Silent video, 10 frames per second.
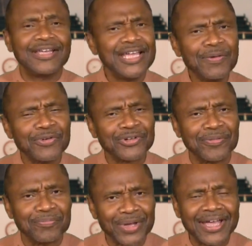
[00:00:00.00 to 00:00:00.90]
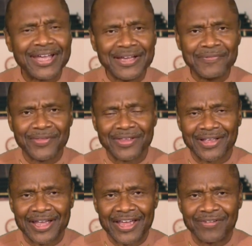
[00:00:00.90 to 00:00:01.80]
He was a man,
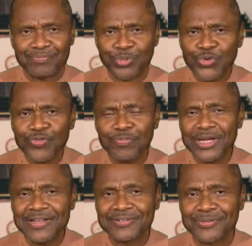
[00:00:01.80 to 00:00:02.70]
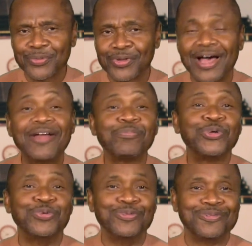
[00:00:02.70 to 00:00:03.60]
had movements without
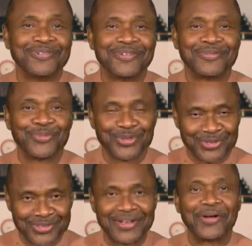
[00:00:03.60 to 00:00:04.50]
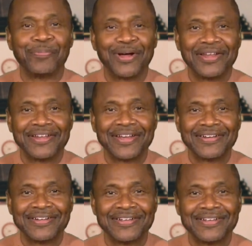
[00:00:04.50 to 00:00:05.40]
move. What you think about that?
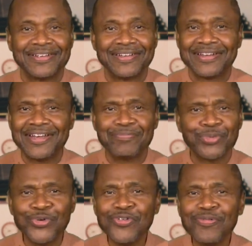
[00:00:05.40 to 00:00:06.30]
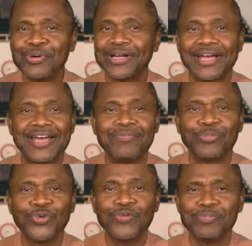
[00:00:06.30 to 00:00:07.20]
He didn't move, but had
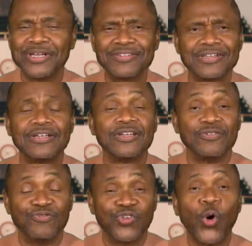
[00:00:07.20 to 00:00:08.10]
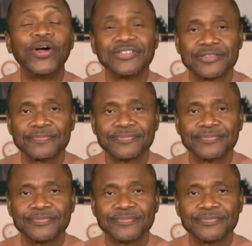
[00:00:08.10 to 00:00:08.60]
movements in his voice.